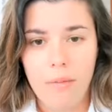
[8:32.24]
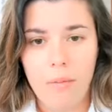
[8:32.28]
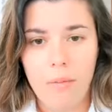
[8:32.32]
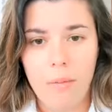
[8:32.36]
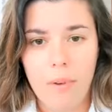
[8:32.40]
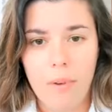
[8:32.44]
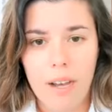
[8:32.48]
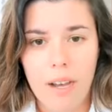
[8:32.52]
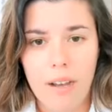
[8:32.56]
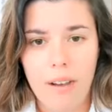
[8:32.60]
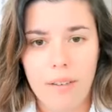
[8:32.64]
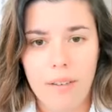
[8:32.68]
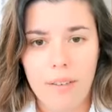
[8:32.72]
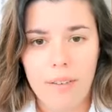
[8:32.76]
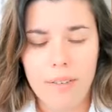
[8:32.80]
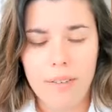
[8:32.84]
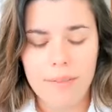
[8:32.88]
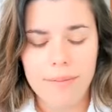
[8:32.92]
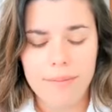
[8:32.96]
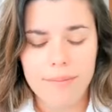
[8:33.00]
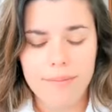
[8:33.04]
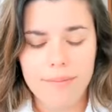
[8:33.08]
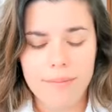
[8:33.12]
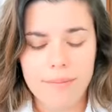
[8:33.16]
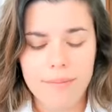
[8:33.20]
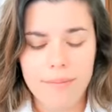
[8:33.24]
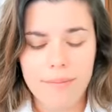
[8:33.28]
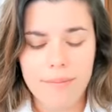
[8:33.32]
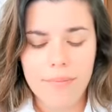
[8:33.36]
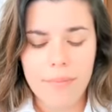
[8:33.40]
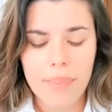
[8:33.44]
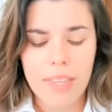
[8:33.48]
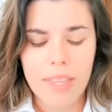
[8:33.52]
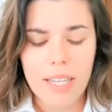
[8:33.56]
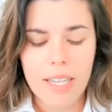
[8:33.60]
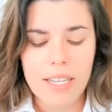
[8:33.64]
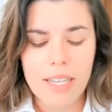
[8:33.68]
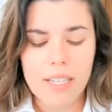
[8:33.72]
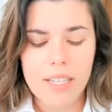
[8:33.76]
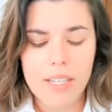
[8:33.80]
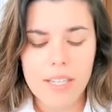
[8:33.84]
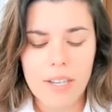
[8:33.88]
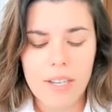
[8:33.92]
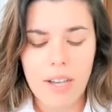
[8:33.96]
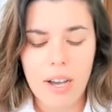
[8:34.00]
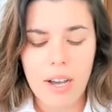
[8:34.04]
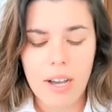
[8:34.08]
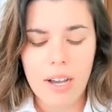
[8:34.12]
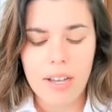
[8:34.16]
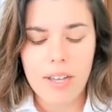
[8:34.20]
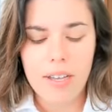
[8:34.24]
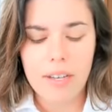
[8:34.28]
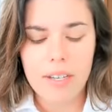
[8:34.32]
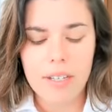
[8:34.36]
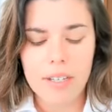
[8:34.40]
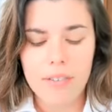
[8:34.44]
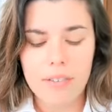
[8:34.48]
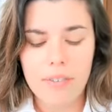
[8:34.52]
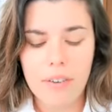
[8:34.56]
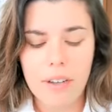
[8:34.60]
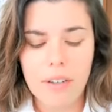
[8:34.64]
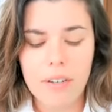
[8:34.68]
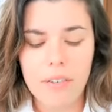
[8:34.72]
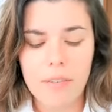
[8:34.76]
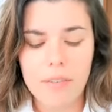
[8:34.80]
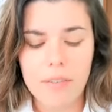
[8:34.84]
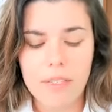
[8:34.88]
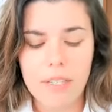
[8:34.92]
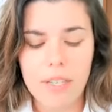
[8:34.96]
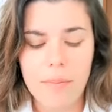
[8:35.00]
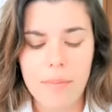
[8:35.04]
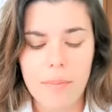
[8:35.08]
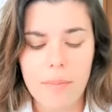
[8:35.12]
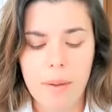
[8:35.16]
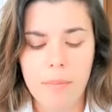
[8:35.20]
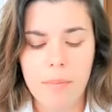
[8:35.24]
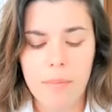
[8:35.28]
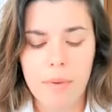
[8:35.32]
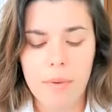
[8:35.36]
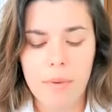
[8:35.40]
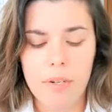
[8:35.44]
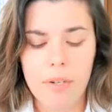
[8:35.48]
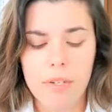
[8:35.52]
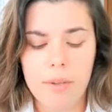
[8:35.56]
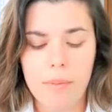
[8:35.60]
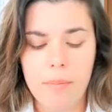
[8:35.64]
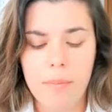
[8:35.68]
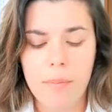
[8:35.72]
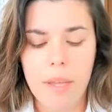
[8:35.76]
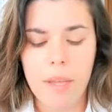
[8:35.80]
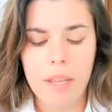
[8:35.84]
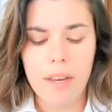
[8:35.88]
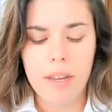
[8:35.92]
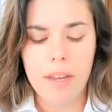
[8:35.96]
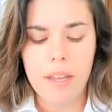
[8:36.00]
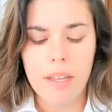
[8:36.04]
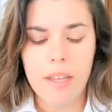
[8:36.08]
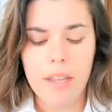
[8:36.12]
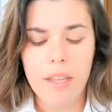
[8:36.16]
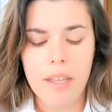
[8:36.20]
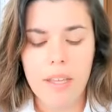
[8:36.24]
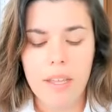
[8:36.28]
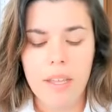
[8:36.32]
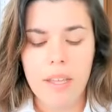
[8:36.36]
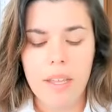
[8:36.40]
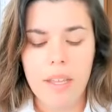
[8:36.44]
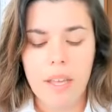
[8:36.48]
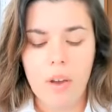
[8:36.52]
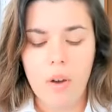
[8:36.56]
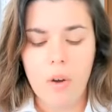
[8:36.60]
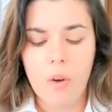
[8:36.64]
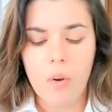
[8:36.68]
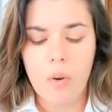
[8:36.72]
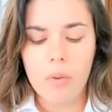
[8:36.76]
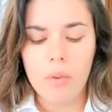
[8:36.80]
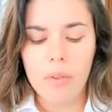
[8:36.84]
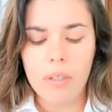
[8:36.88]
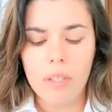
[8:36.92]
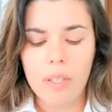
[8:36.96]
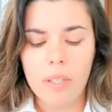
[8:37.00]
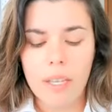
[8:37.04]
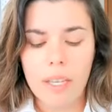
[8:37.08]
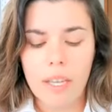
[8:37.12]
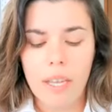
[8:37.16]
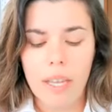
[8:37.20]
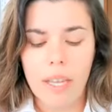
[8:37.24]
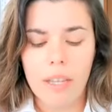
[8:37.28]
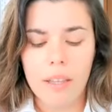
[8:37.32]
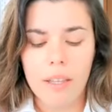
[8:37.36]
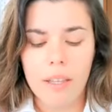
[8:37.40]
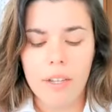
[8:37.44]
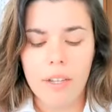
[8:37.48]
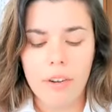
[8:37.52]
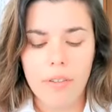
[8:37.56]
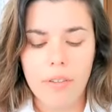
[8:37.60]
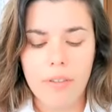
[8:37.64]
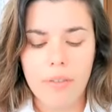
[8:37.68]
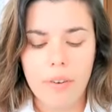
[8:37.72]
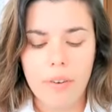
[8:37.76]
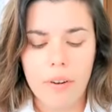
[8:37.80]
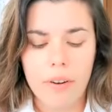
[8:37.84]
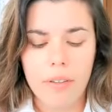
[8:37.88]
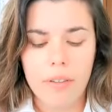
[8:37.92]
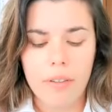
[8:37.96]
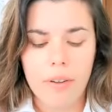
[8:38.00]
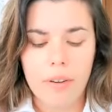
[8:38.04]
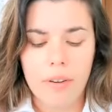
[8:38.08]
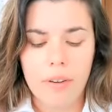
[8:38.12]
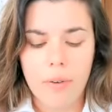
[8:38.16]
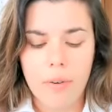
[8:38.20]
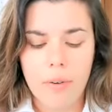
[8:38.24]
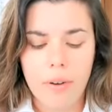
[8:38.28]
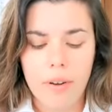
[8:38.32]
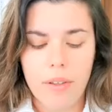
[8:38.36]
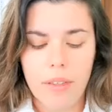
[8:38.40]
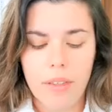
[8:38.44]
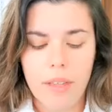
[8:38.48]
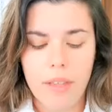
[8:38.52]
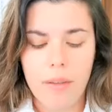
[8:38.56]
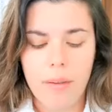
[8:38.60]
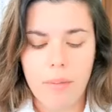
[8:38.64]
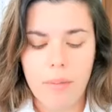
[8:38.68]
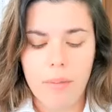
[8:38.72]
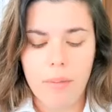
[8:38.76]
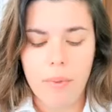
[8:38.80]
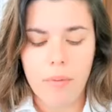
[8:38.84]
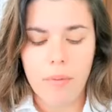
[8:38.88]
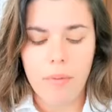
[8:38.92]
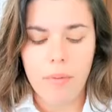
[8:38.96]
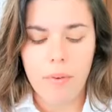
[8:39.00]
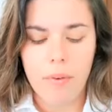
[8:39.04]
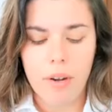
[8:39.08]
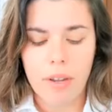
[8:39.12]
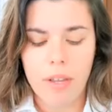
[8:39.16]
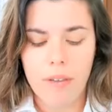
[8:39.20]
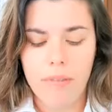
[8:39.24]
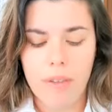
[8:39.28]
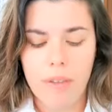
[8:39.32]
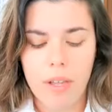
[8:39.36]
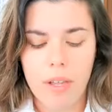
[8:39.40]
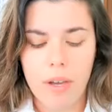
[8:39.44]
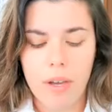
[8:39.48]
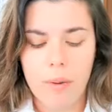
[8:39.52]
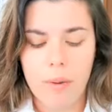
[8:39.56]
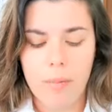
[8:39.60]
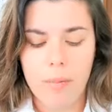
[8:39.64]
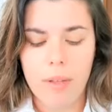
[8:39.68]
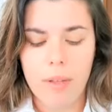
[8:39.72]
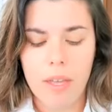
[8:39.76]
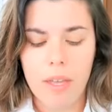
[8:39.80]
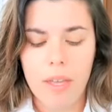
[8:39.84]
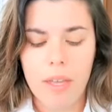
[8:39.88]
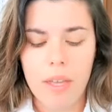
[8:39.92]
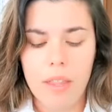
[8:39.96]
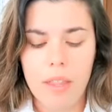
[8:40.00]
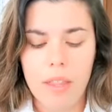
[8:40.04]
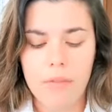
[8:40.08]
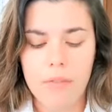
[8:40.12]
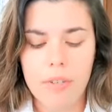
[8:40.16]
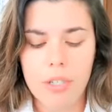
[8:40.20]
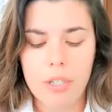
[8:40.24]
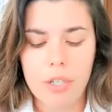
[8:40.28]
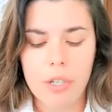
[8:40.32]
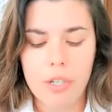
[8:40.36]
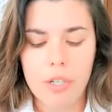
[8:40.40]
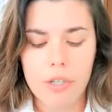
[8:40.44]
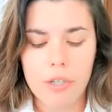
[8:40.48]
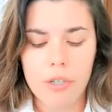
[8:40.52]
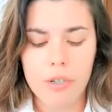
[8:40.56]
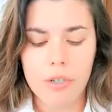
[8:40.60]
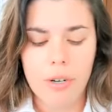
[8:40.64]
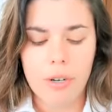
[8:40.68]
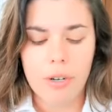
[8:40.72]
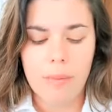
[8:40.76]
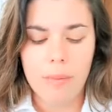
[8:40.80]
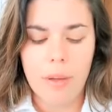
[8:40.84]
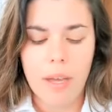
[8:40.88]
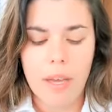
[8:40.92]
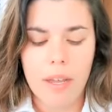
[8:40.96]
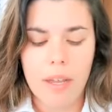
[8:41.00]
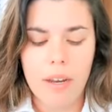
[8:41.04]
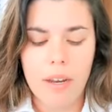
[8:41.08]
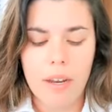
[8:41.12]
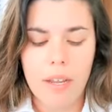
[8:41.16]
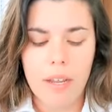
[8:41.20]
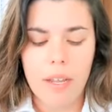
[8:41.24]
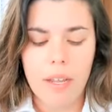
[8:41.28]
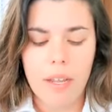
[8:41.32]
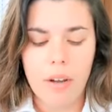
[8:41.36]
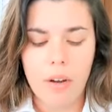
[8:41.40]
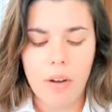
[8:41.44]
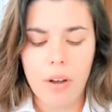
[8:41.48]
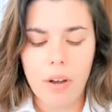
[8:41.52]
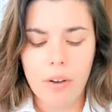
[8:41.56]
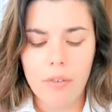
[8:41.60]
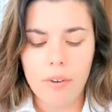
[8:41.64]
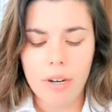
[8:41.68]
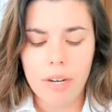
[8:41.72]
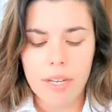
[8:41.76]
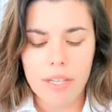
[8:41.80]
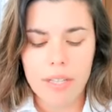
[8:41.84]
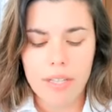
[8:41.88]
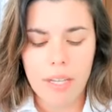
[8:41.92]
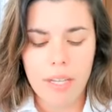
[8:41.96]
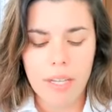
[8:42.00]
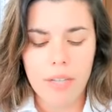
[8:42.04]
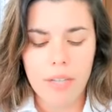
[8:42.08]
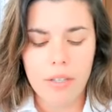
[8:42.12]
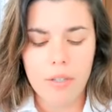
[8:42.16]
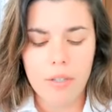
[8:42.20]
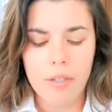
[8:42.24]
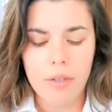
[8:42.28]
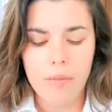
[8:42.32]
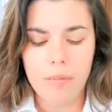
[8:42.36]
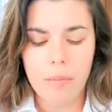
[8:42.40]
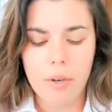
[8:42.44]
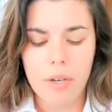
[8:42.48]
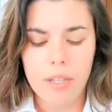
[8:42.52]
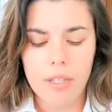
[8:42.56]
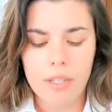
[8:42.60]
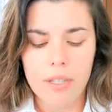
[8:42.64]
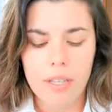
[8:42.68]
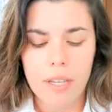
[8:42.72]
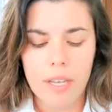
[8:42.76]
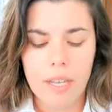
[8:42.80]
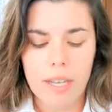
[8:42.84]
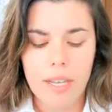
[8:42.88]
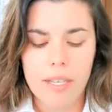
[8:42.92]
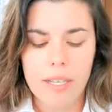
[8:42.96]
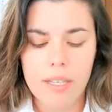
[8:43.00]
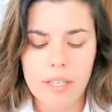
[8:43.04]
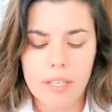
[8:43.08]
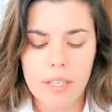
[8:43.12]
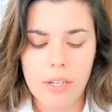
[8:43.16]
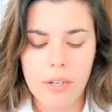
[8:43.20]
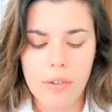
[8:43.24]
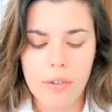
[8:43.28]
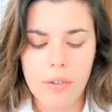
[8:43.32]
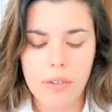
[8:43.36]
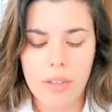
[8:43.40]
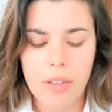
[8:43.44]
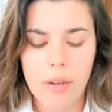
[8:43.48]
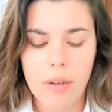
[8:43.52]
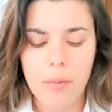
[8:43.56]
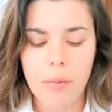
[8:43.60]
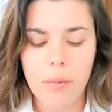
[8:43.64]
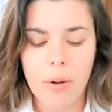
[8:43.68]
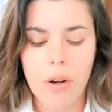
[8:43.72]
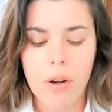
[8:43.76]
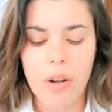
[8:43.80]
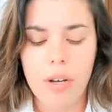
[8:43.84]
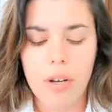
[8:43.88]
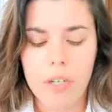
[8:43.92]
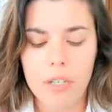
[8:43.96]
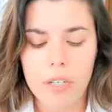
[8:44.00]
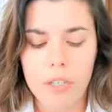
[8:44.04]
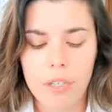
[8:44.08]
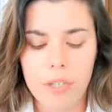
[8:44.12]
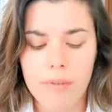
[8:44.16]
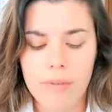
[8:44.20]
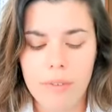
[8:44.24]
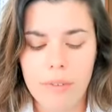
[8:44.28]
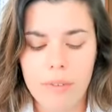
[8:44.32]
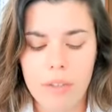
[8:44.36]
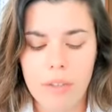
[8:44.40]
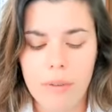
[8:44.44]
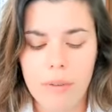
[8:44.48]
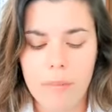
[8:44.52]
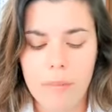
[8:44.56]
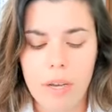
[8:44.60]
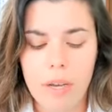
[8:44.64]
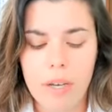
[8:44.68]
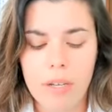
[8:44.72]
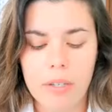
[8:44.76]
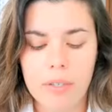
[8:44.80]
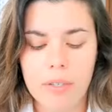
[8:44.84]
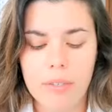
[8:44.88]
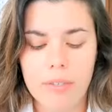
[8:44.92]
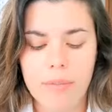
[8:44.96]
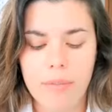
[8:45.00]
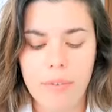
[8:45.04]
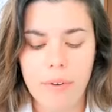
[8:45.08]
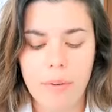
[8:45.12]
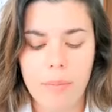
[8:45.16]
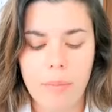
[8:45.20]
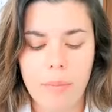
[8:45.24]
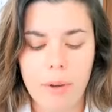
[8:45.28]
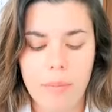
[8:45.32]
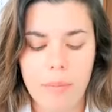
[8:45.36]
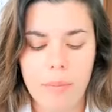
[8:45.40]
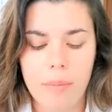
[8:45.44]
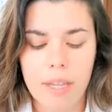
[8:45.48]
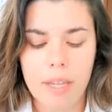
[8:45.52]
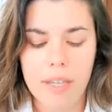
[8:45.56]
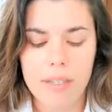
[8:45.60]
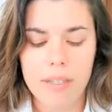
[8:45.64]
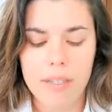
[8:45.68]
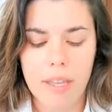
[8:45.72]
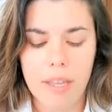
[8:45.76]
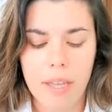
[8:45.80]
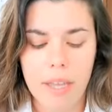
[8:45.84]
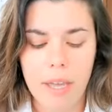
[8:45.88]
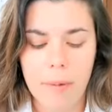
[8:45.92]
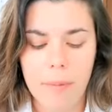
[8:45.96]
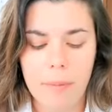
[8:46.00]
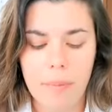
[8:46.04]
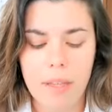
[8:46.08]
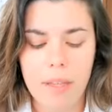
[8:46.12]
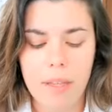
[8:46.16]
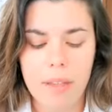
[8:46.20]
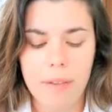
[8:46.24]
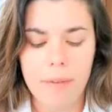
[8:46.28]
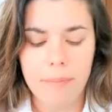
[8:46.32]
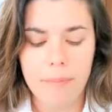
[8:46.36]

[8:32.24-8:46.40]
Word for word: Wow. Scott and his final team members made it only a little farther north before giving up. The return trip had already taken two months, and still they were 150 miles from their base camp.